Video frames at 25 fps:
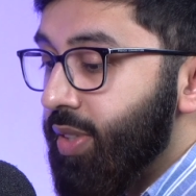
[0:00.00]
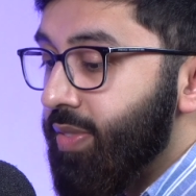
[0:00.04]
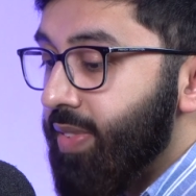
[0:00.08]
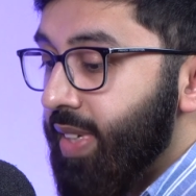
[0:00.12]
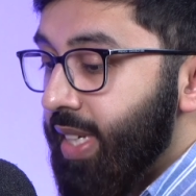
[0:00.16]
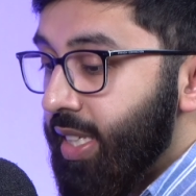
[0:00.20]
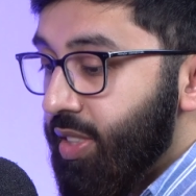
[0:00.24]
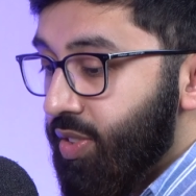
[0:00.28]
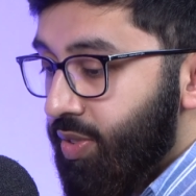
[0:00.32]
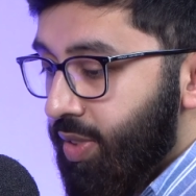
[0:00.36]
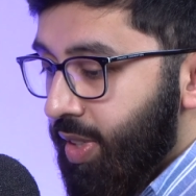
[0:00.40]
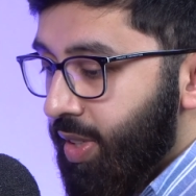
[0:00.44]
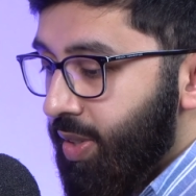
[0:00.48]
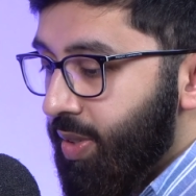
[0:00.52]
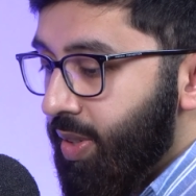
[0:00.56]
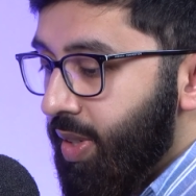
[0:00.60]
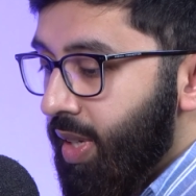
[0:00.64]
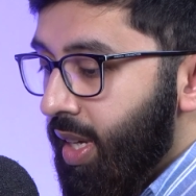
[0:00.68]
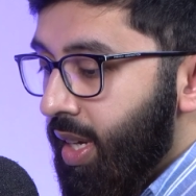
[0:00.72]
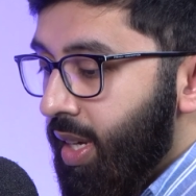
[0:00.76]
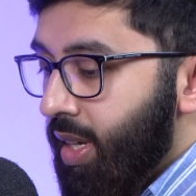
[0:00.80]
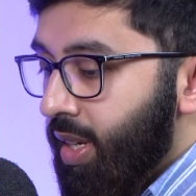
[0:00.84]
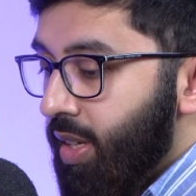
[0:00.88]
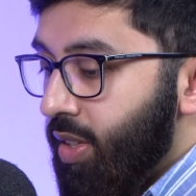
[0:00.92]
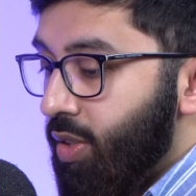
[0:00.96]
of Israel,
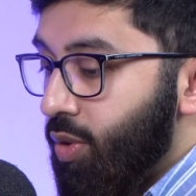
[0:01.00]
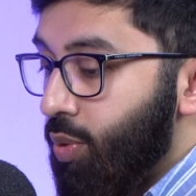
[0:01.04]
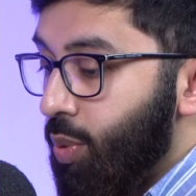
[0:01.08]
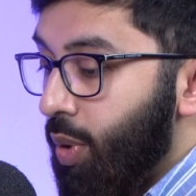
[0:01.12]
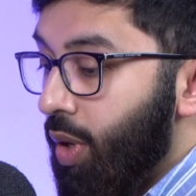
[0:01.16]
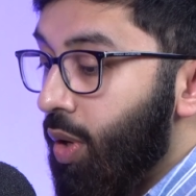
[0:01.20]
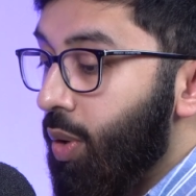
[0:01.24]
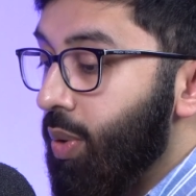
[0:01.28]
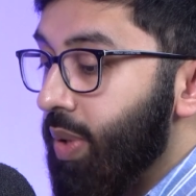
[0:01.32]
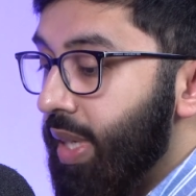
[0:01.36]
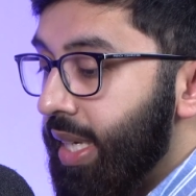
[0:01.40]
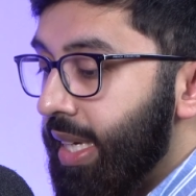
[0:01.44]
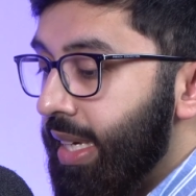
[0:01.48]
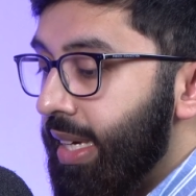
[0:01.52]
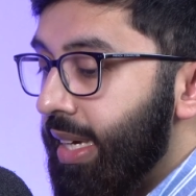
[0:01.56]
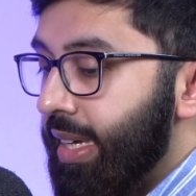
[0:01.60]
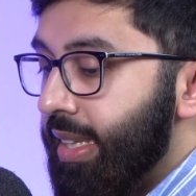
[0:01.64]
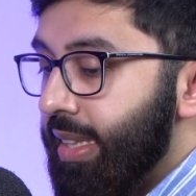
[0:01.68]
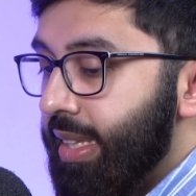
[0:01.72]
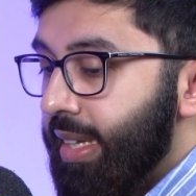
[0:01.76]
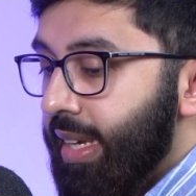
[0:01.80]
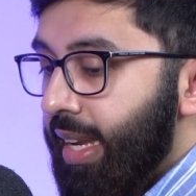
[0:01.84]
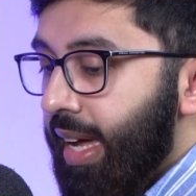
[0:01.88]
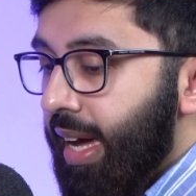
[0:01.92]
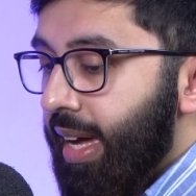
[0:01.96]
dwell ye
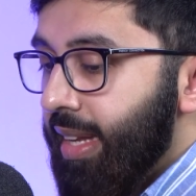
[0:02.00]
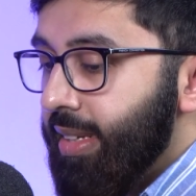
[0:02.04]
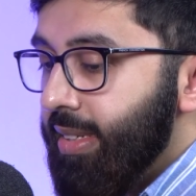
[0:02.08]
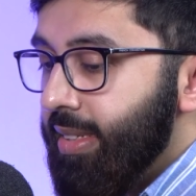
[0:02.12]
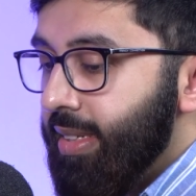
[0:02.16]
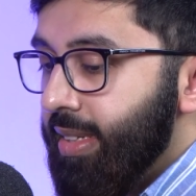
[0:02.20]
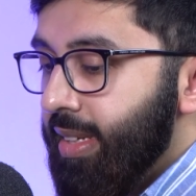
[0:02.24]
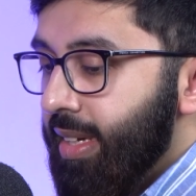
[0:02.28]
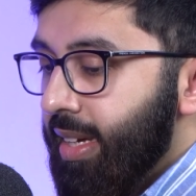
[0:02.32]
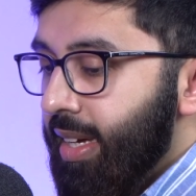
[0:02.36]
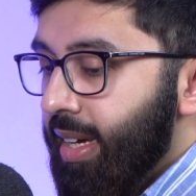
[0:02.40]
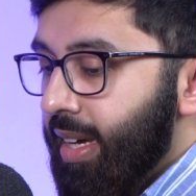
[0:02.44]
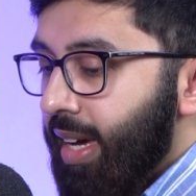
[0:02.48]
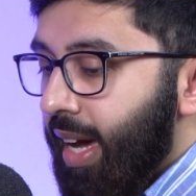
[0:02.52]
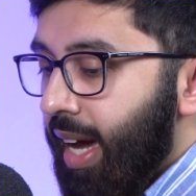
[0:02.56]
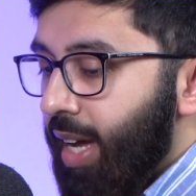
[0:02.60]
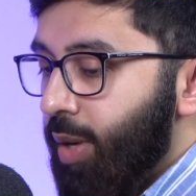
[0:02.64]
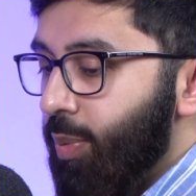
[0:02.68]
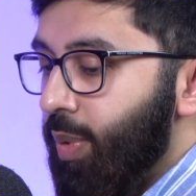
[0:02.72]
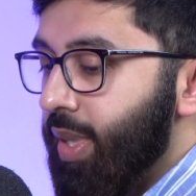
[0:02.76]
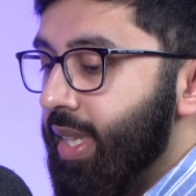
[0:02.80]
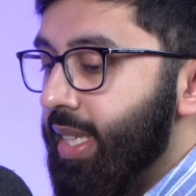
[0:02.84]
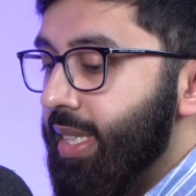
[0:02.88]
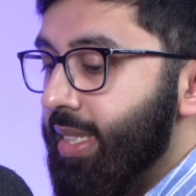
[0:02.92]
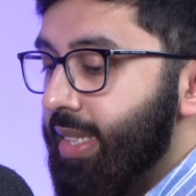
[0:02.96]
in the land,
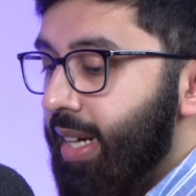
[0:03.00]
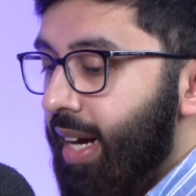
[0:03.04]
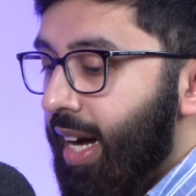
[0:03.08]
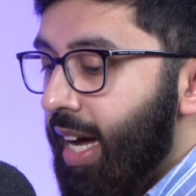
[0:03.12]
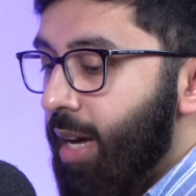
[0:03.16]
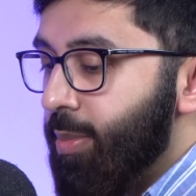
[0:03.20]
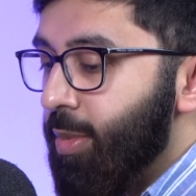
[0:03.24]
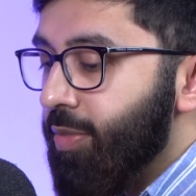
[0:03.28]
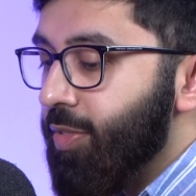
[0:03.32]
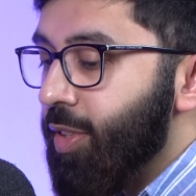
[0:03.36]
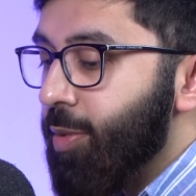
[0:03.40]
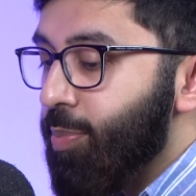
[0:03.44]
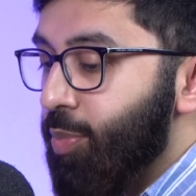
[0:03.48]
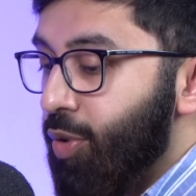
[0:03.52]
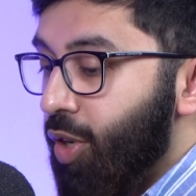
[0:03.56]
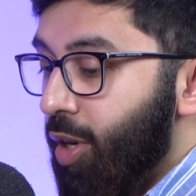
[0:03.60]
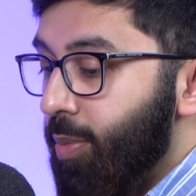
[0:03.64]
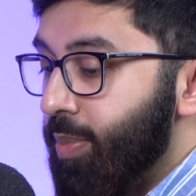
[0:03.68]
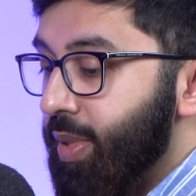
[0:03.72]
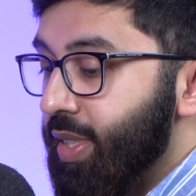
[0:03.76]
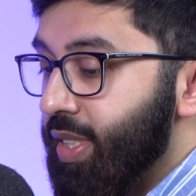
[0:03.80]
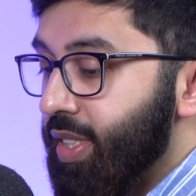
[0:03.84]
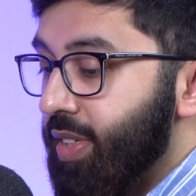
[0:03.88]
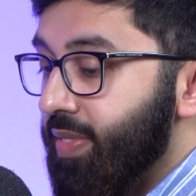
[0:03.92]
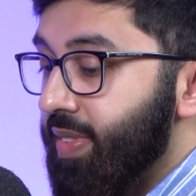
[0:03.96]
and when the time of the
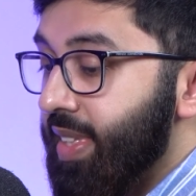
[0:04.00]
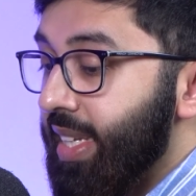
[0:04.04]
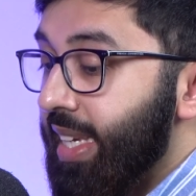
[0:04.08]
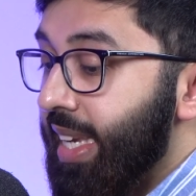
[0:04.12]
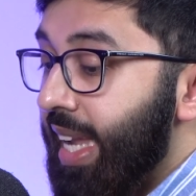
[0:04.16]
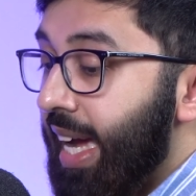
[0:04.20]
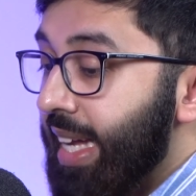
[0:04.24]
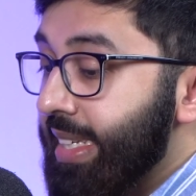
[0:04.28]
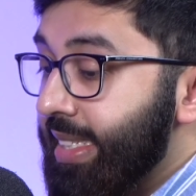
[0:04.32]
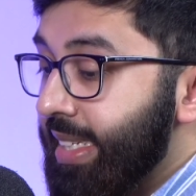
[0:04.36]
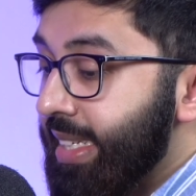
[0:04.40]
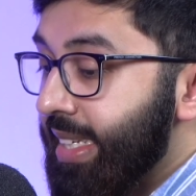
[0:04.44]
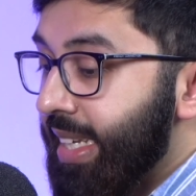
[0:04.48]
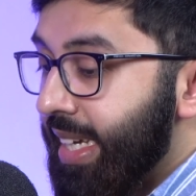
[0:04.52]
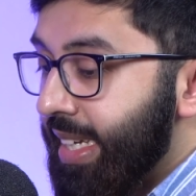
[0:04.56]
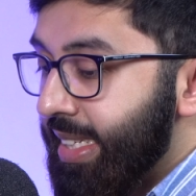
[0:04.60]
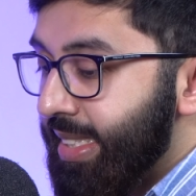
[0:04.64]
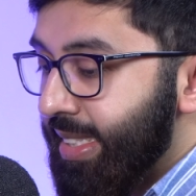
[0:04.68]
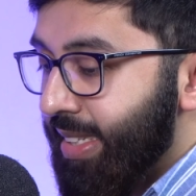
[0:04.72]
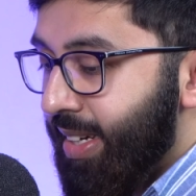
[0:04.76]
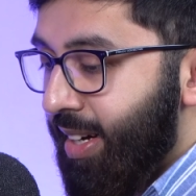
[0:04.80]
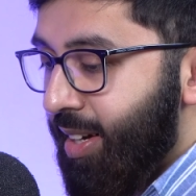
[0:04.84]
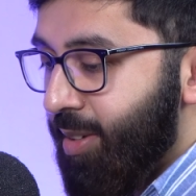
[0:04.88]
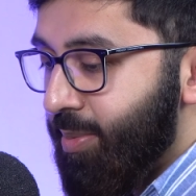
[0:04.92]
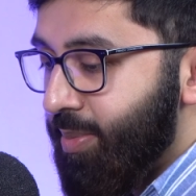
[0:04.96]
promise of the latter
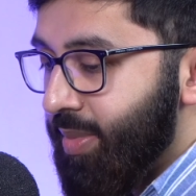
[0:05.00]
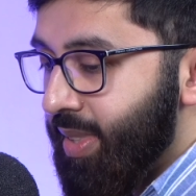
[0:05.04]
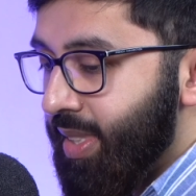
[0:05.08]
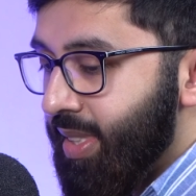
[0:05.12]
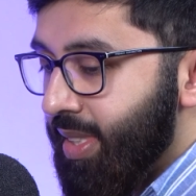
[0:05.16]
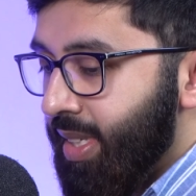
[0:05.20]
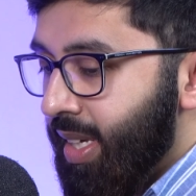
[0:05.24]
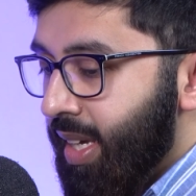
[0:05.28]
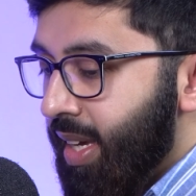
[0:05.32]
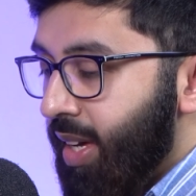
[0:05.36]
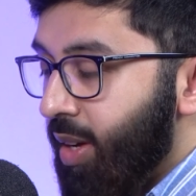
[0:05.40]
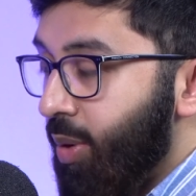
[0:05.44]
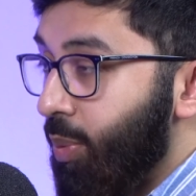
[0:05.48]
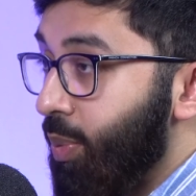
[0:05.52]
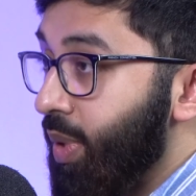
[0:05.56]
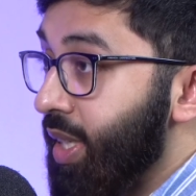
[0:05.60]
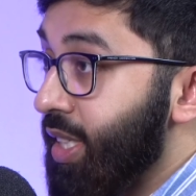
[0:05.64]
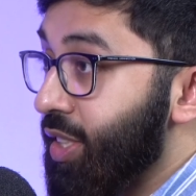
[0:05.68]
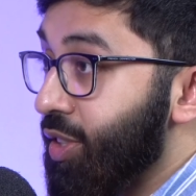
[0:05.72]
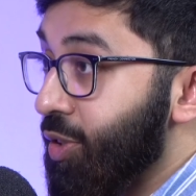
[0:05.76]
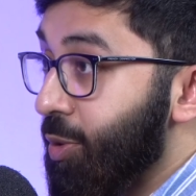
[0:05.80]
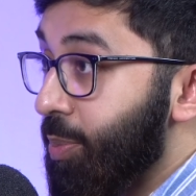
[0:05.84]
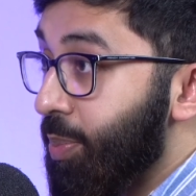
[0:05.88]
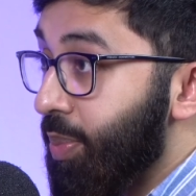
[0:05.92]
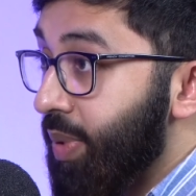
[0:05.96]
days comes, we
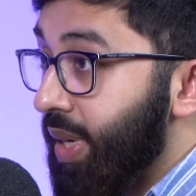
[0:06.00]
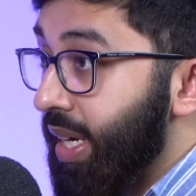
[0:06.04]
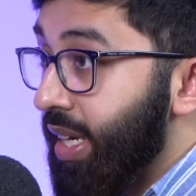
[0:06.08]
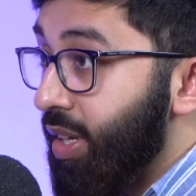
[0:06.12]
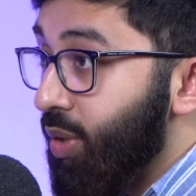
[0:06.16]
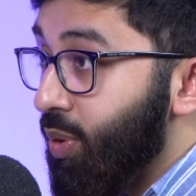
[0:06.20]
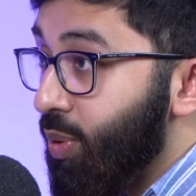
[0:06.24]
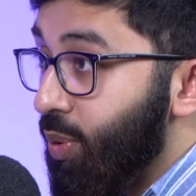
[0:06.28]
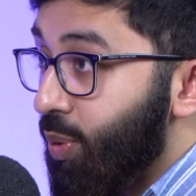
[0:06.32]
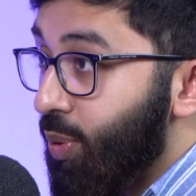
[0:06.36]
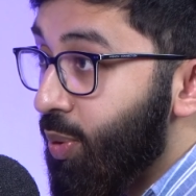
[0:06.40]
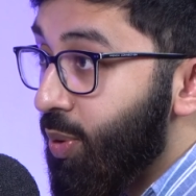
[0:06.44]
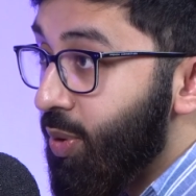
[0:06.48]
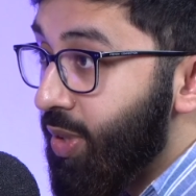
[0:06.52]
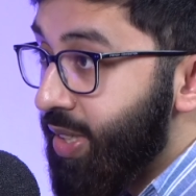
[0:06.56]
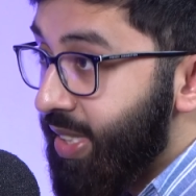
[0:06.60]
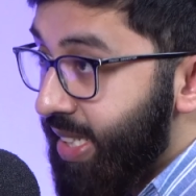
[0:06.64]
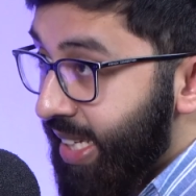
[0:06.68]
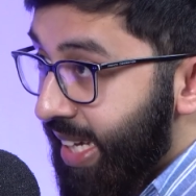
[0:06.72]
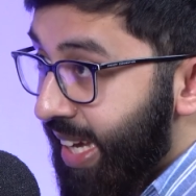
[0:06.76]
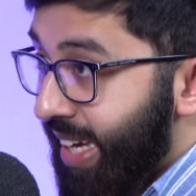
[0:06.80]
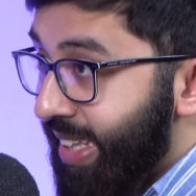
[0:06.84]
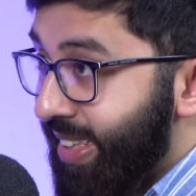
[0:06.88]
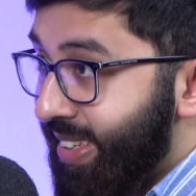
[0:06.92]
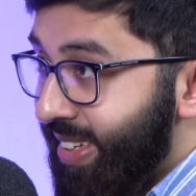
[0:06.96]
shall bring you all
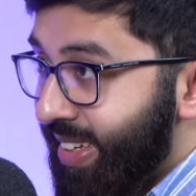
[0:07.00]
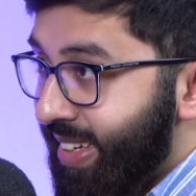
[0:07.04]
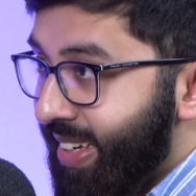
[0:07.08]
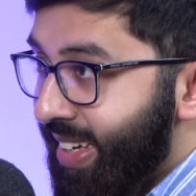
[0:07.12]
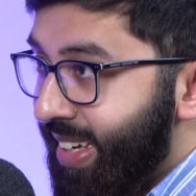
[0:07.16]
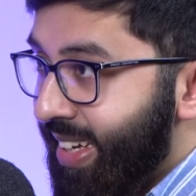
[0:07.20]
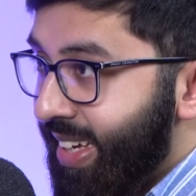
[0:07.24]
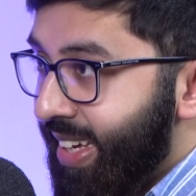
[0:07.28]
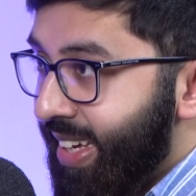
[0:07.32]
together.